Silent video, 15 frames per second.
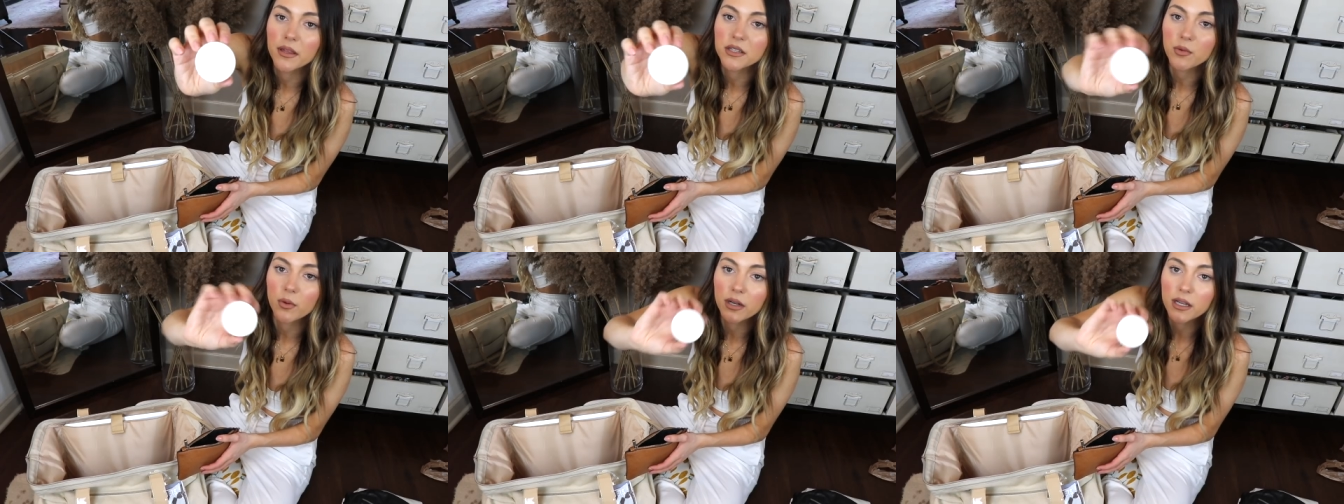
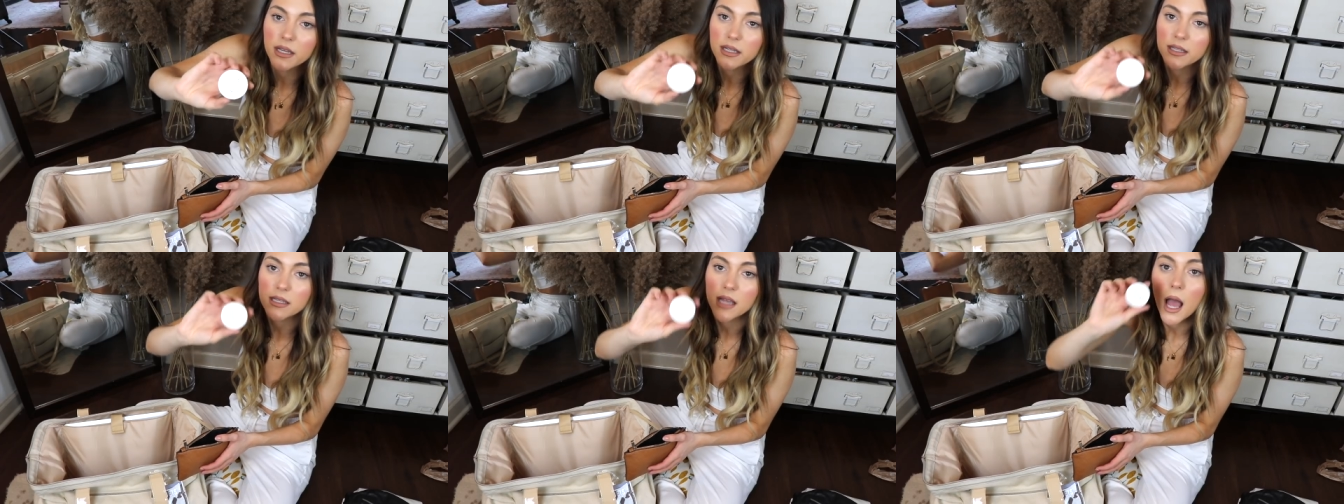This one
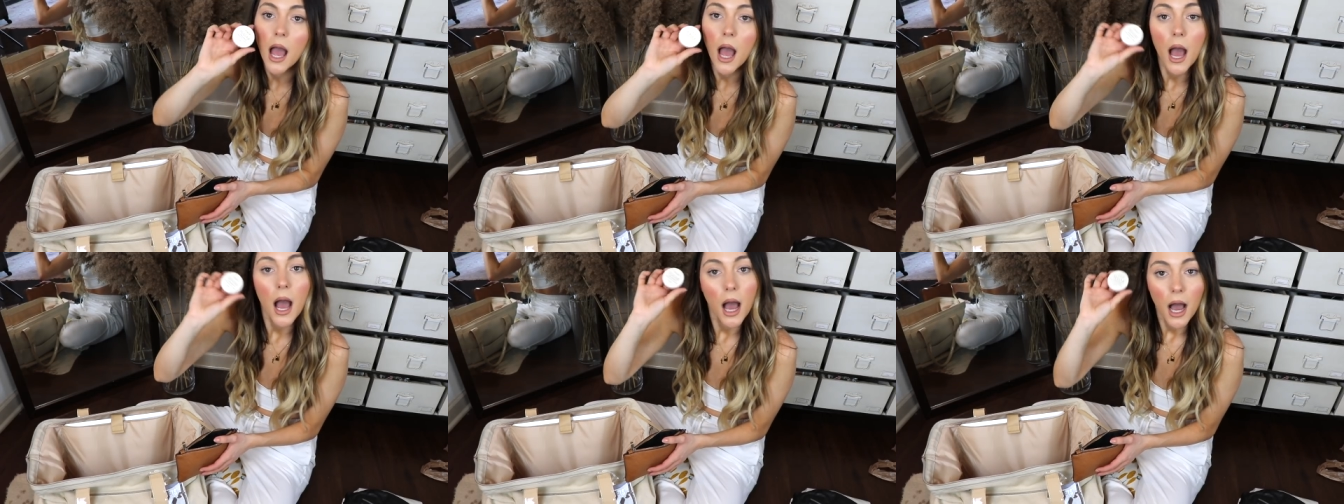is
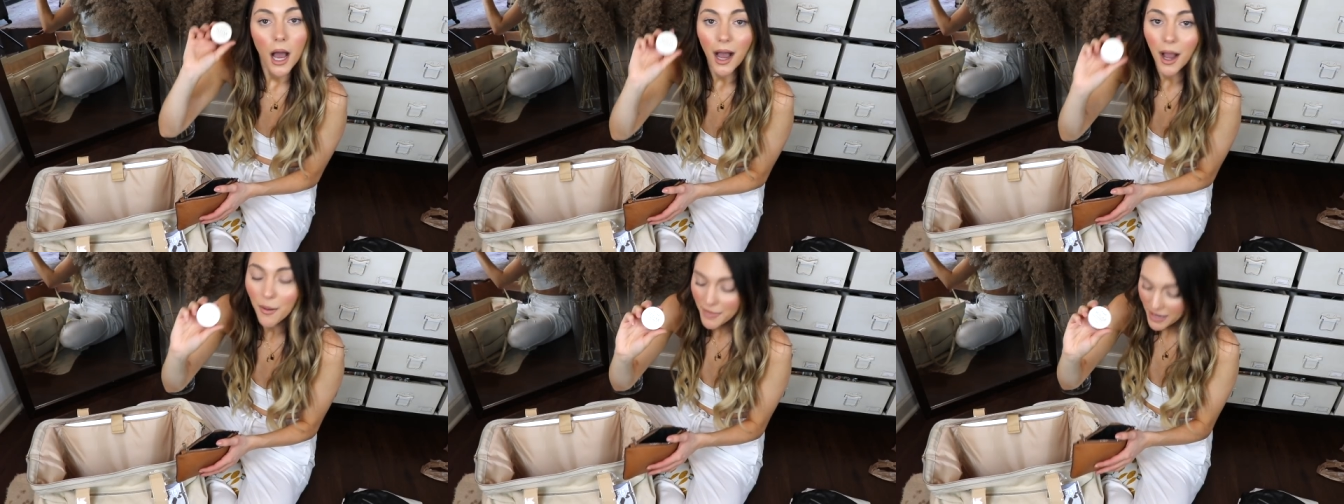
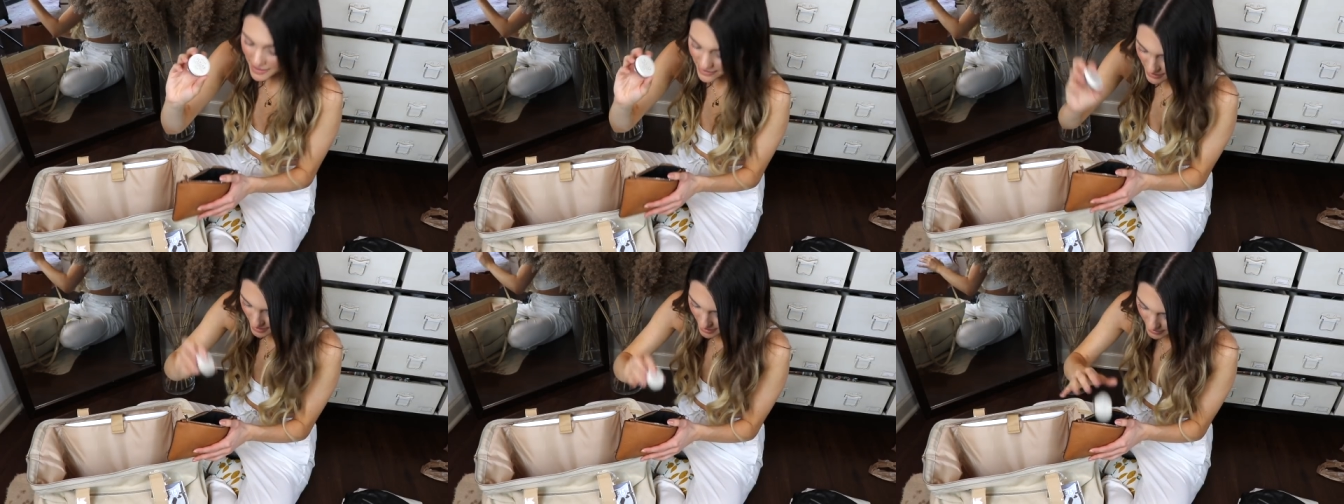
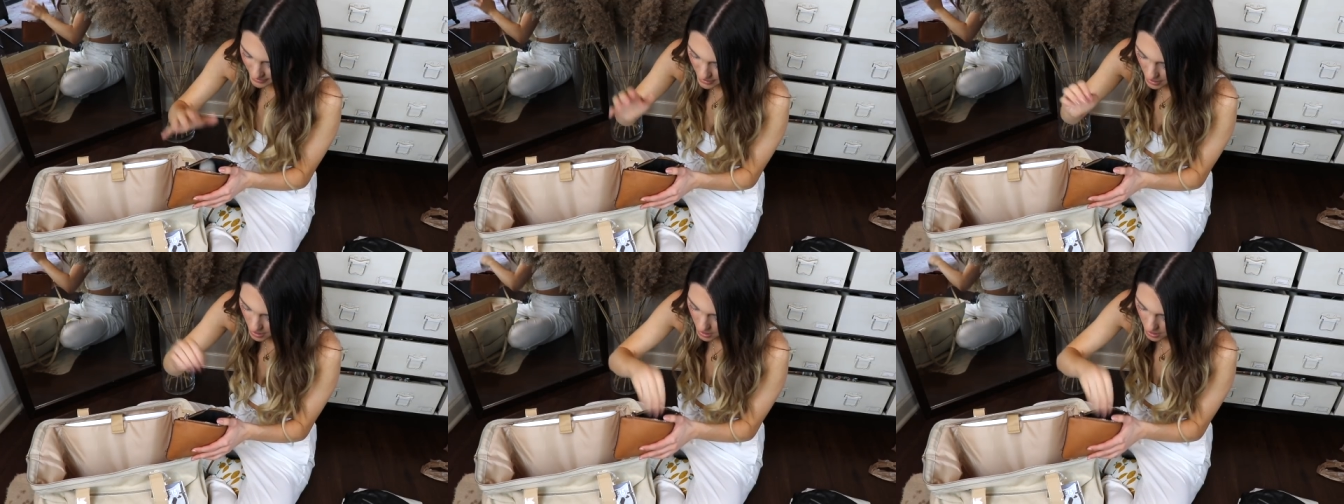amazing.